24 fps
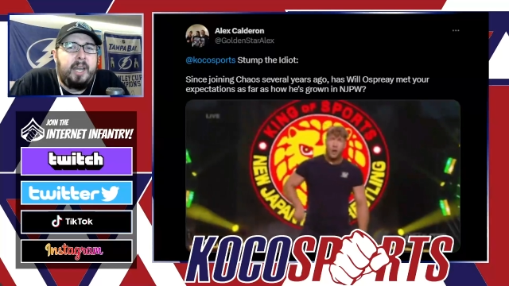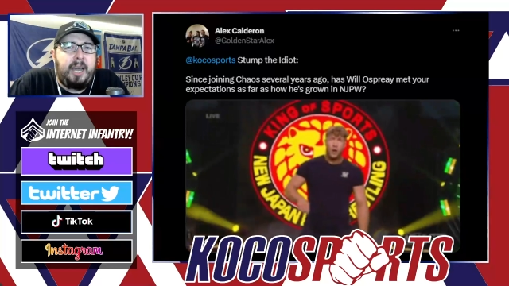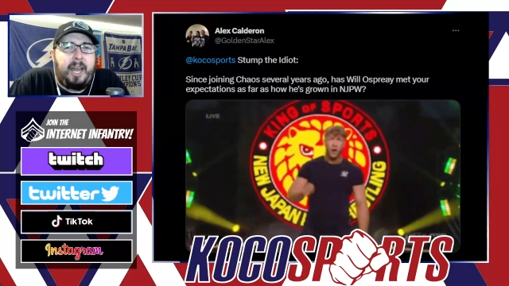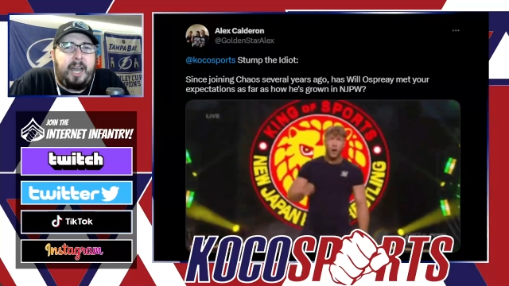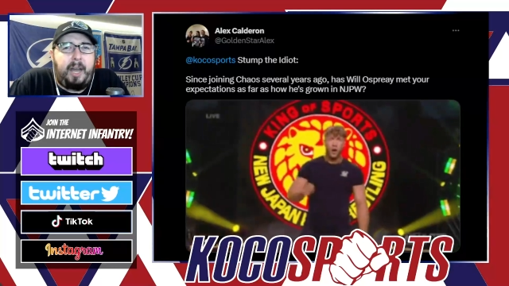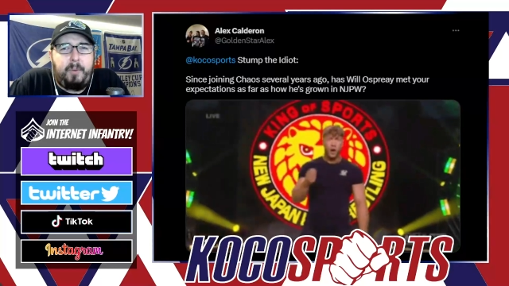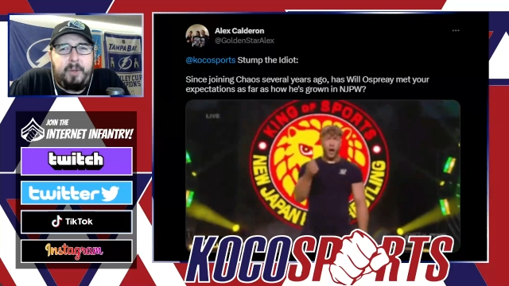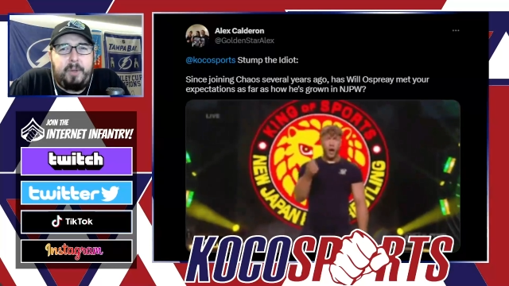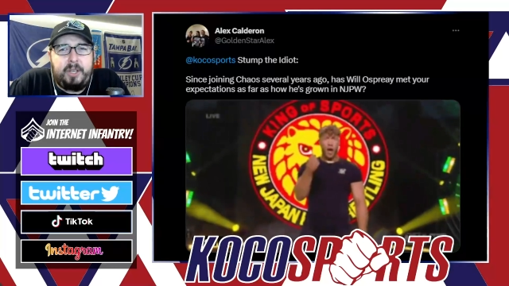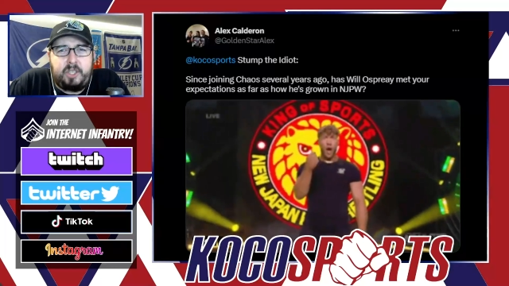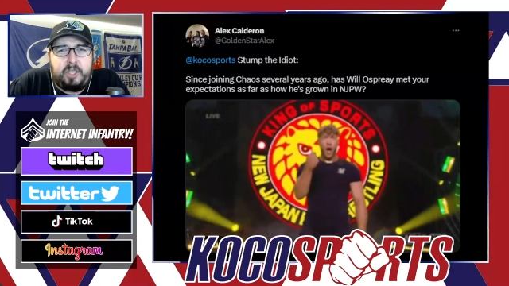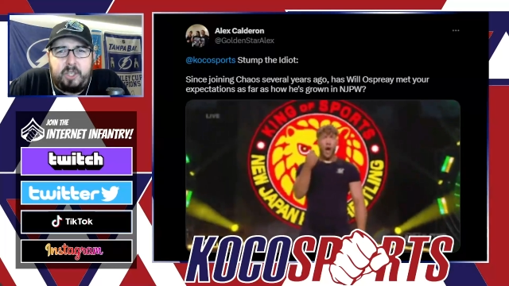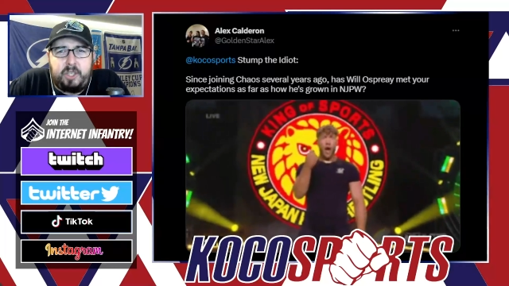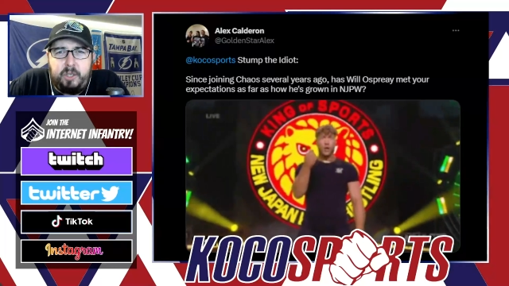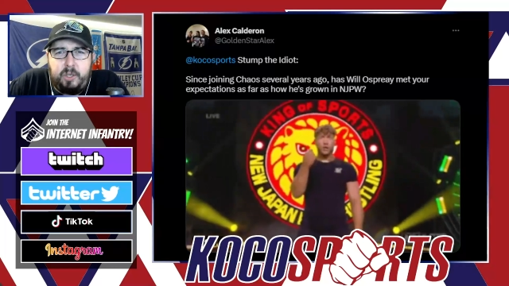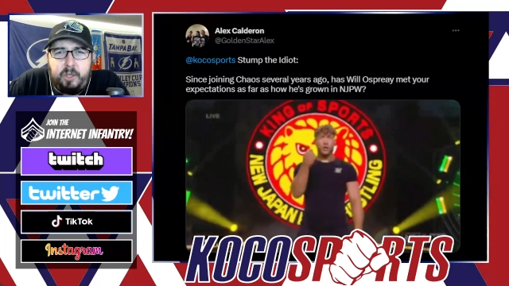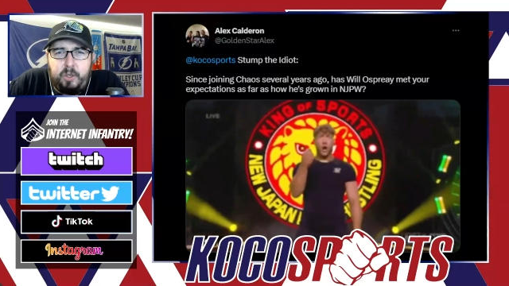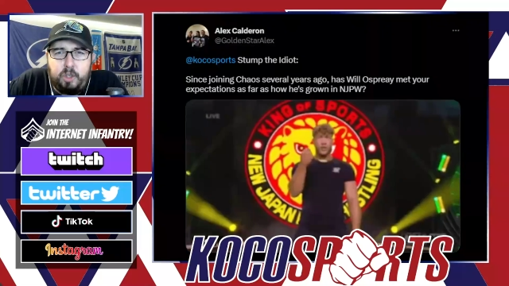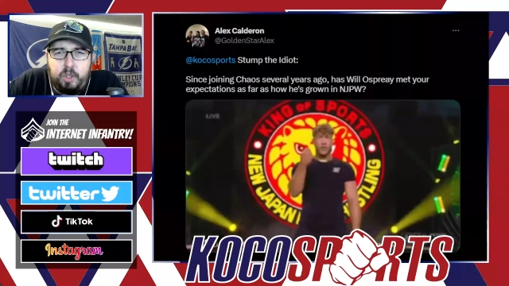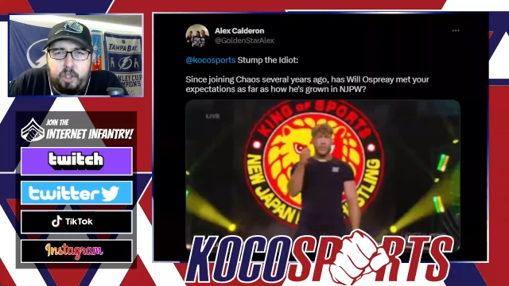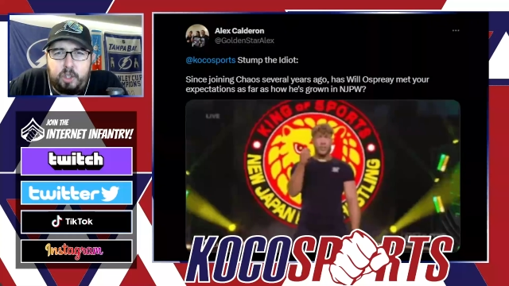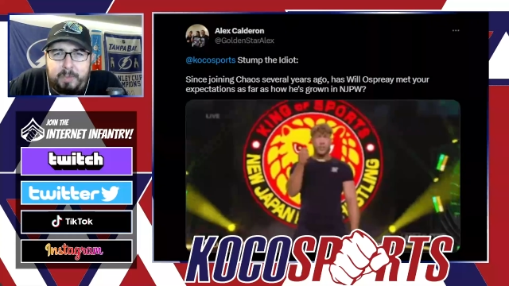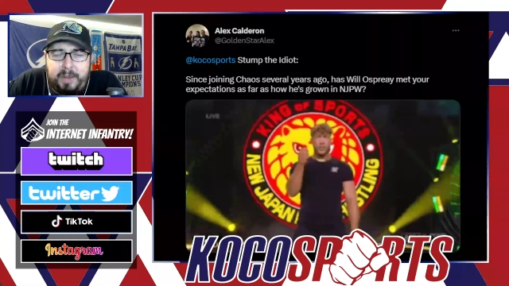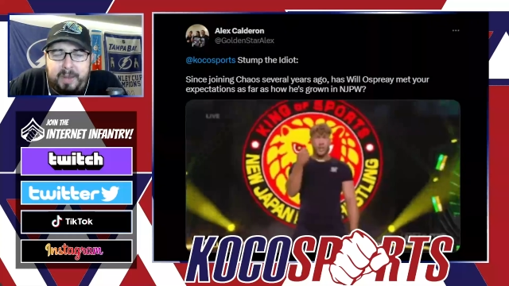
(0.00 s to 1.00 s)
I wish
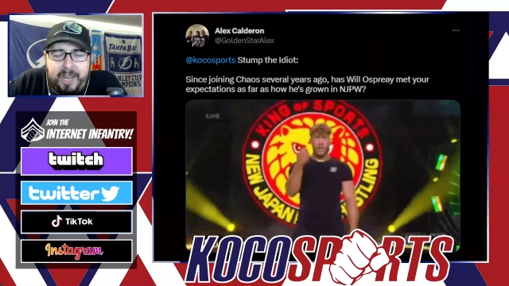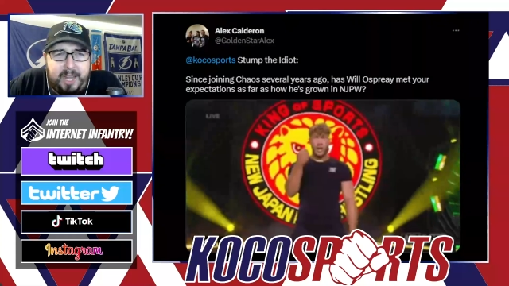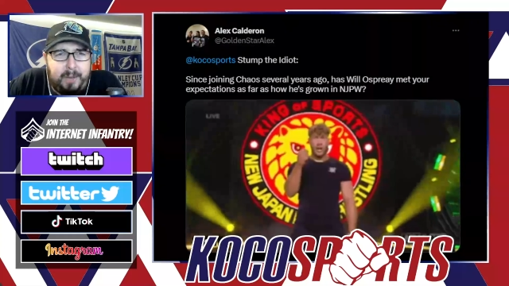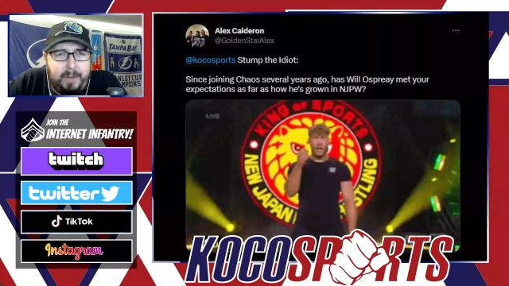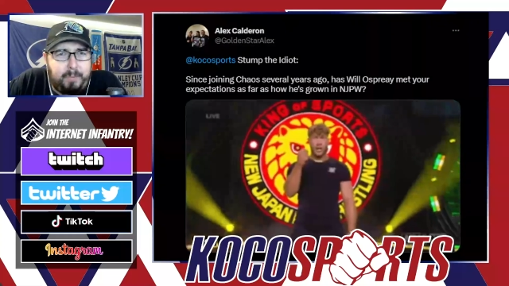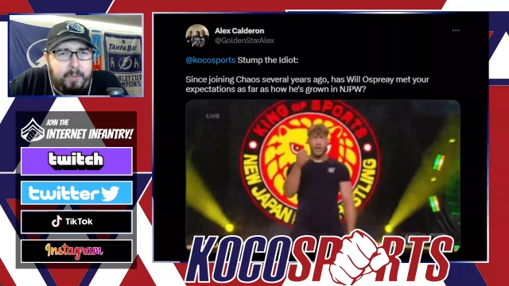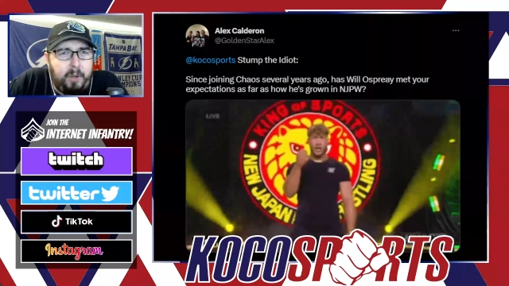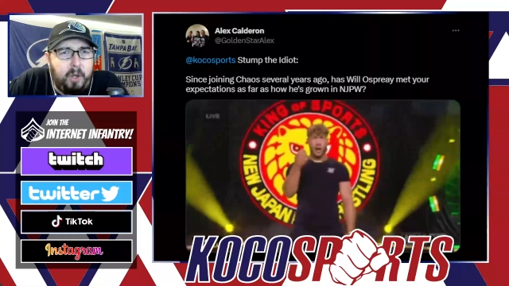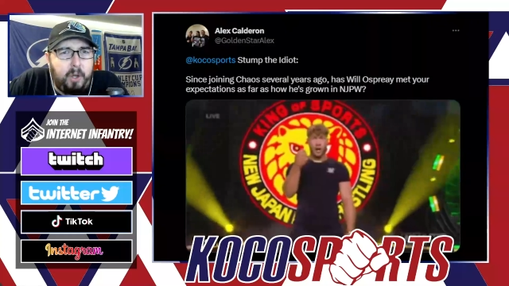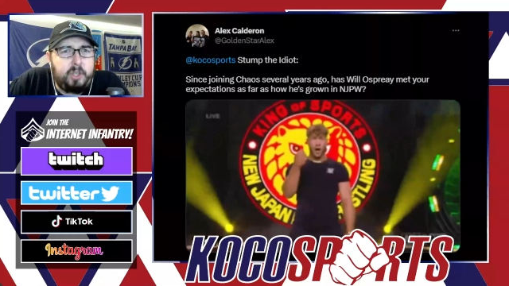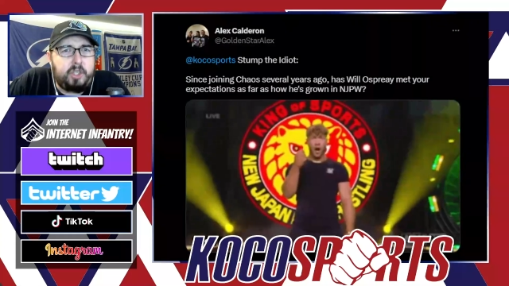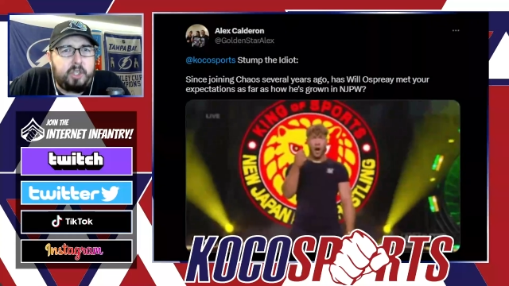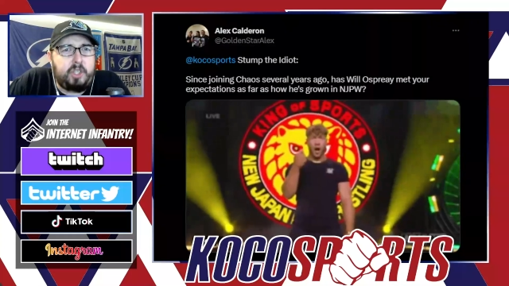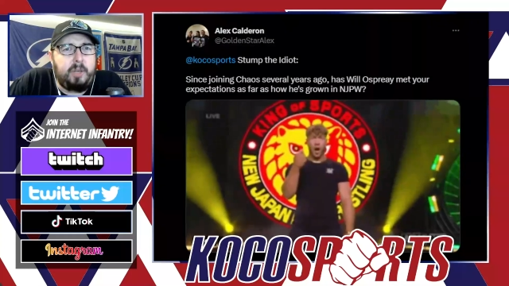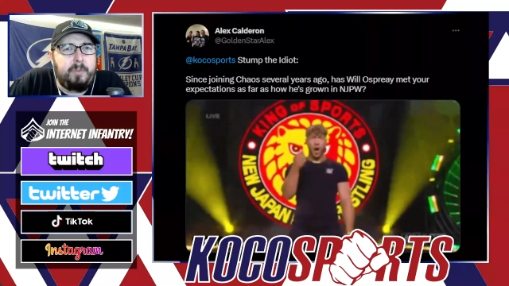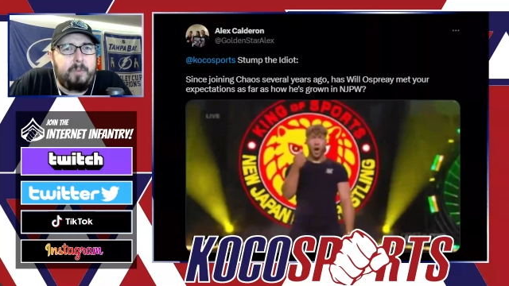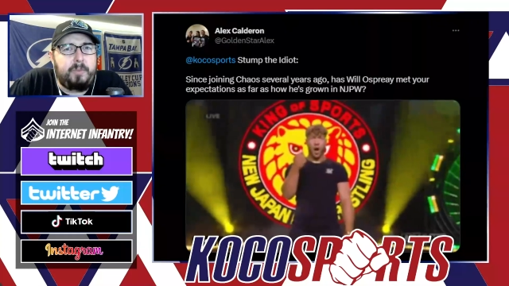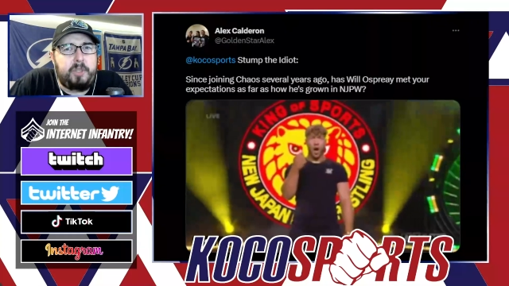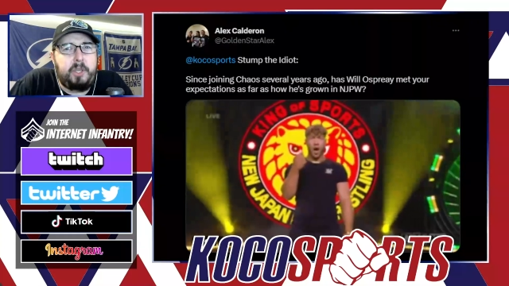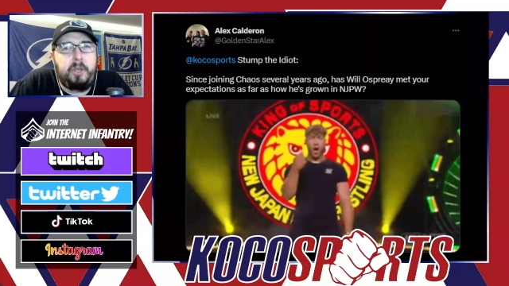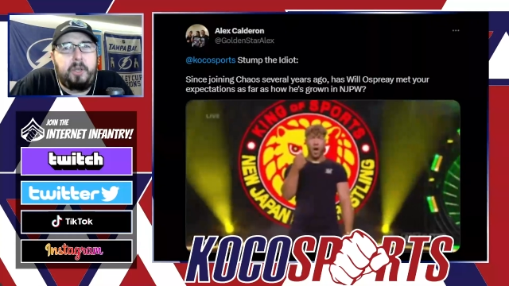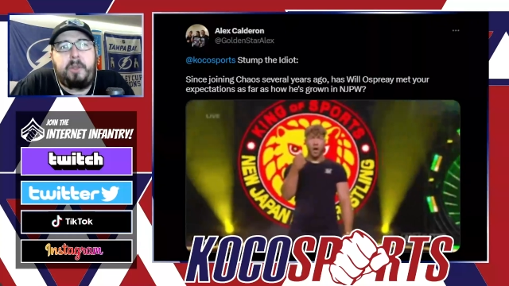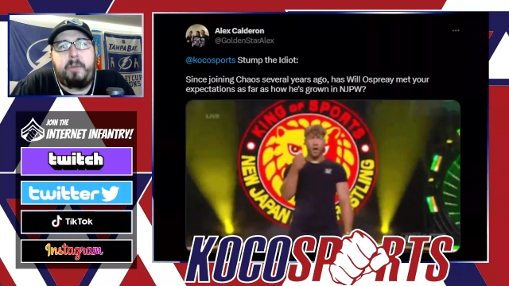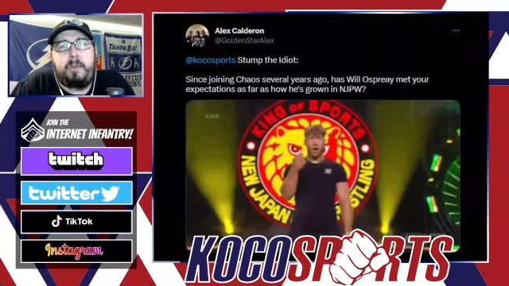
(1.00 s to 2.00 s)
New Japan pushed him
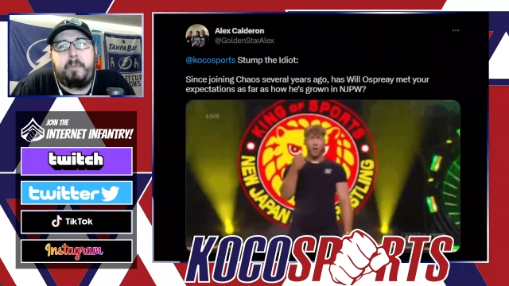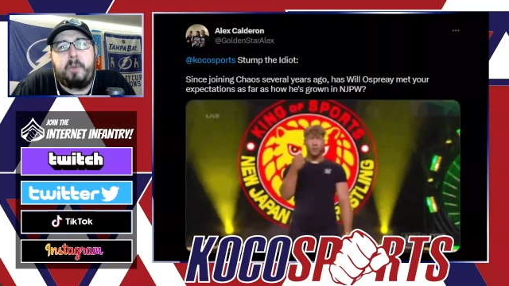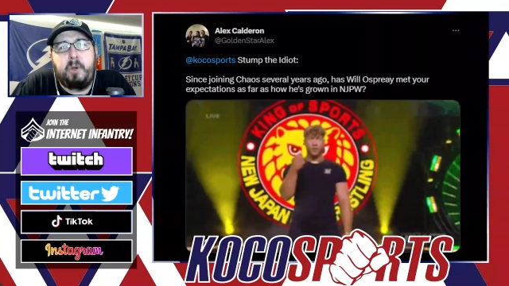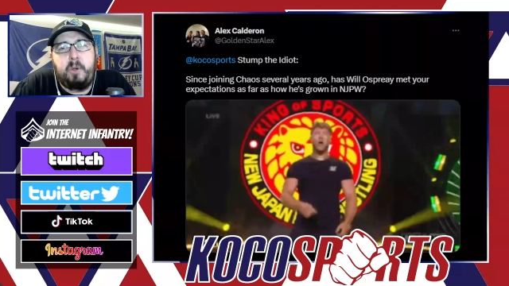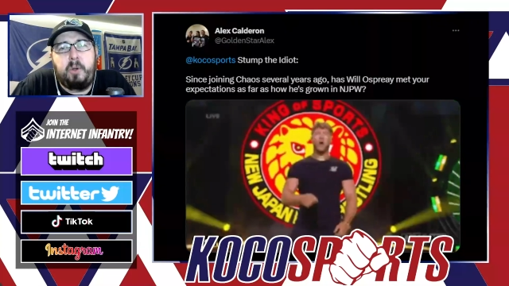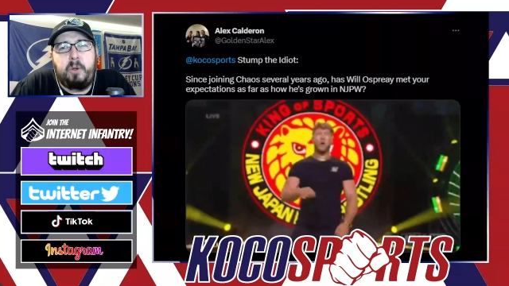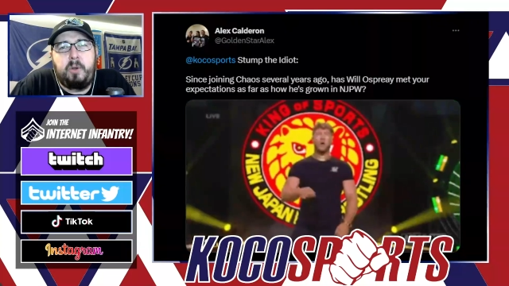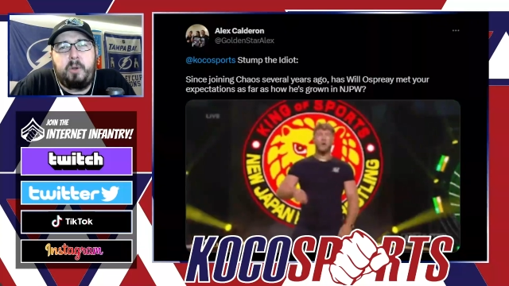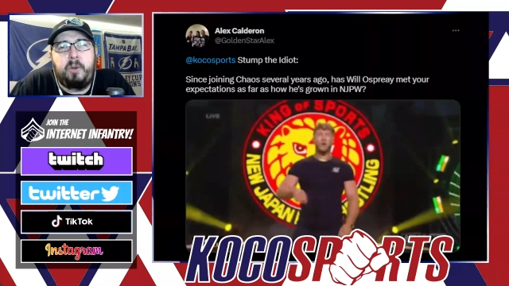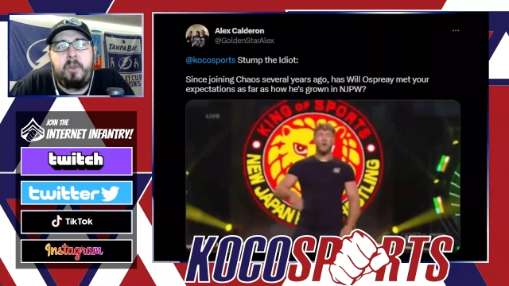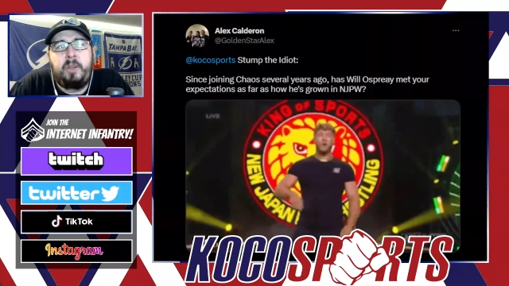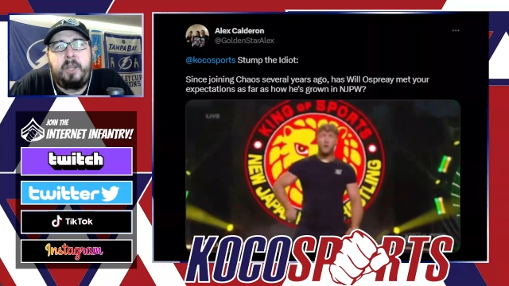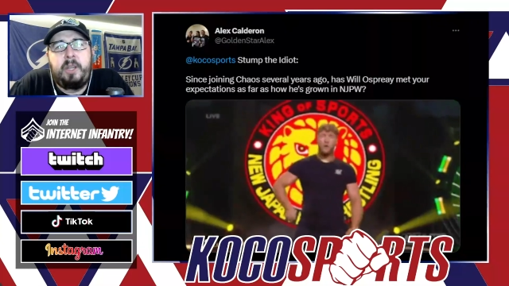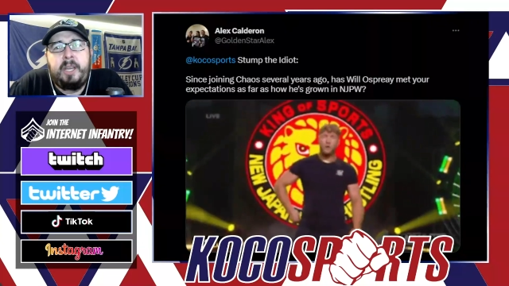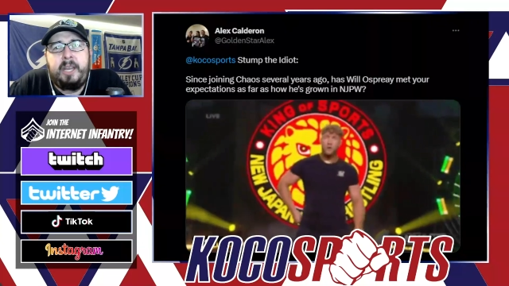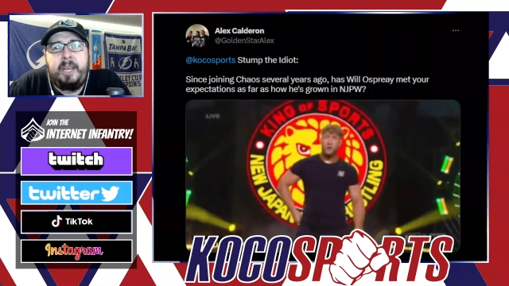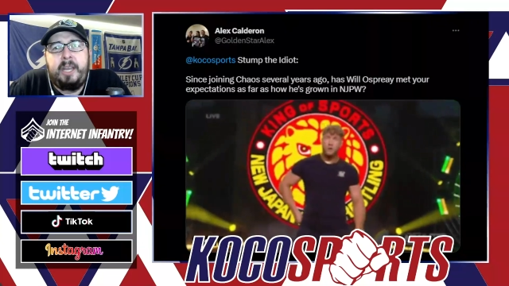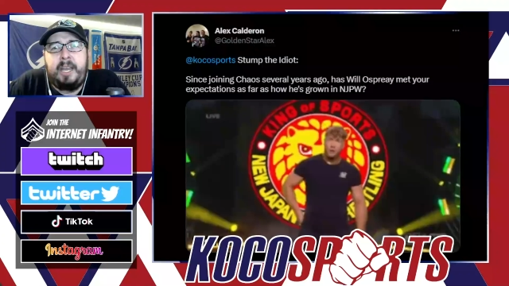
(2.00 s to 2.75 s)
to the moon.